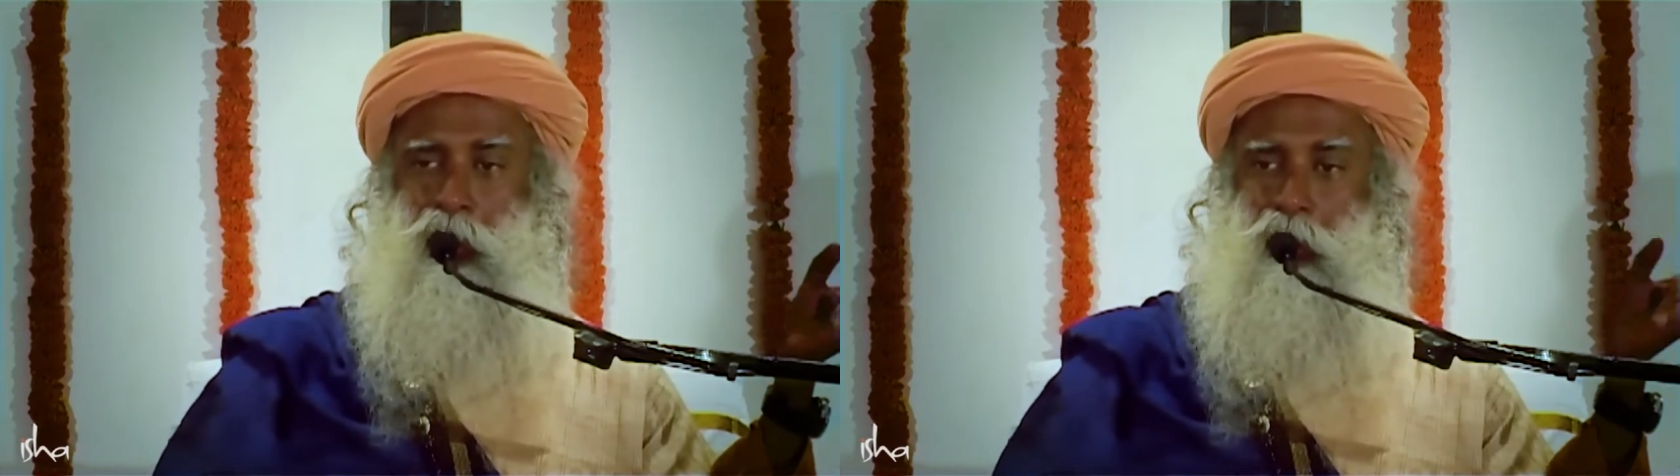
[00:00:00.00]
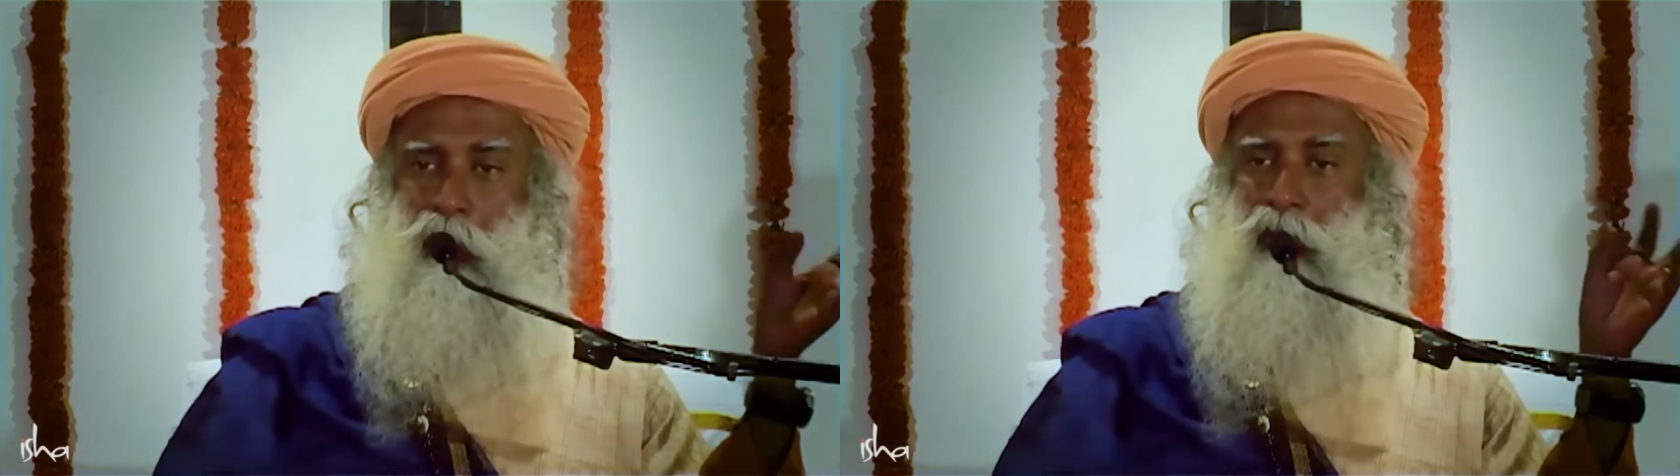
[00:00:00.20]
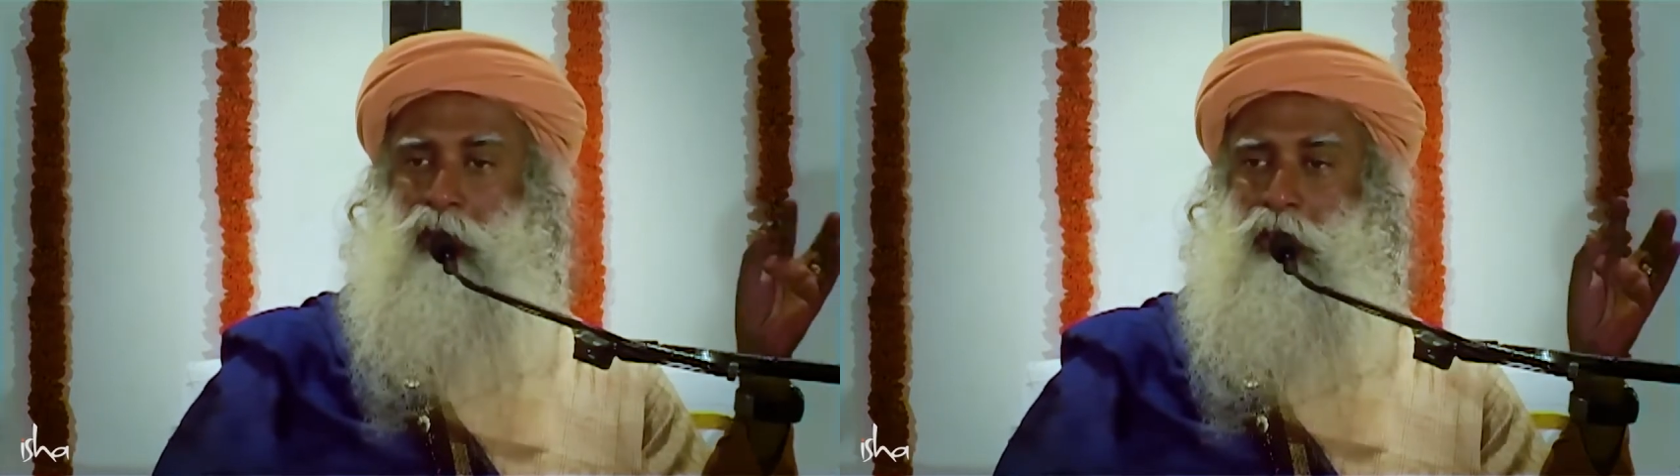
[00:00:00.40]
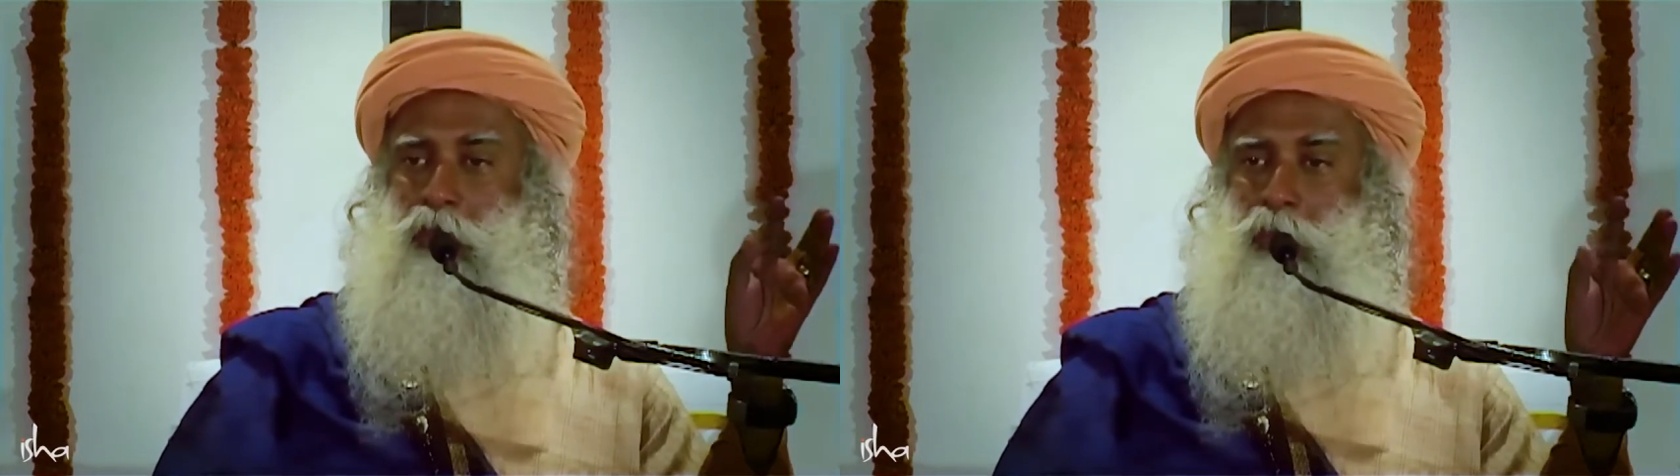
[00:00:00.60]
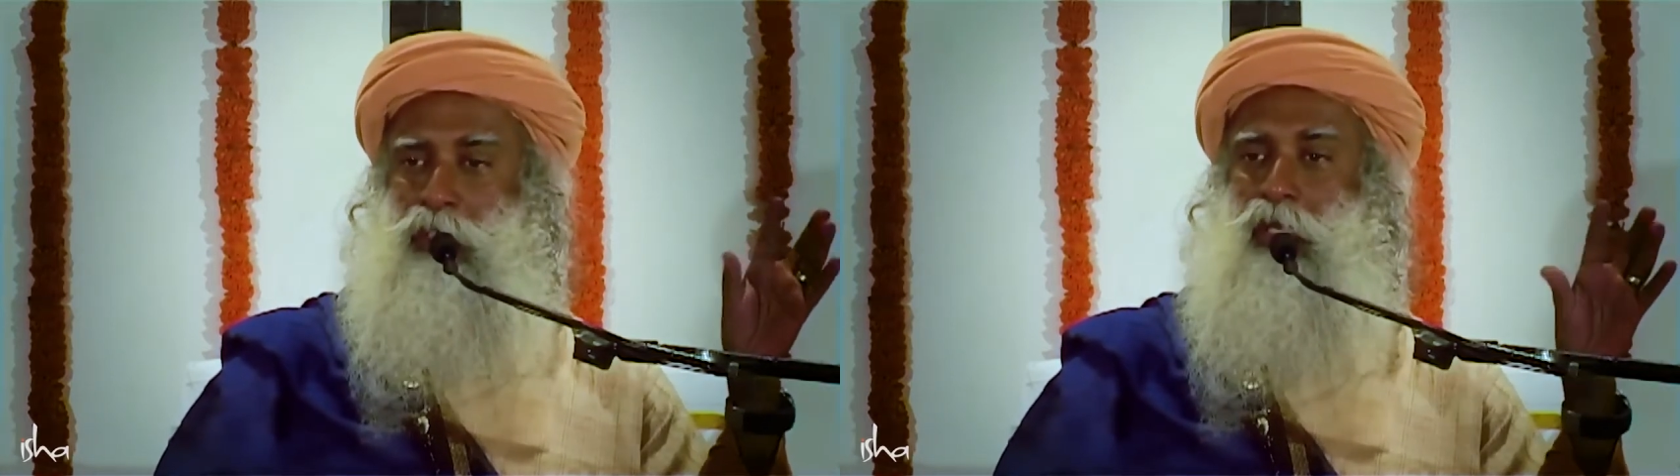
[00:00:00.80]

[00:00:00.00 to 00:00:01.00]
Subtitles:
Or there could be some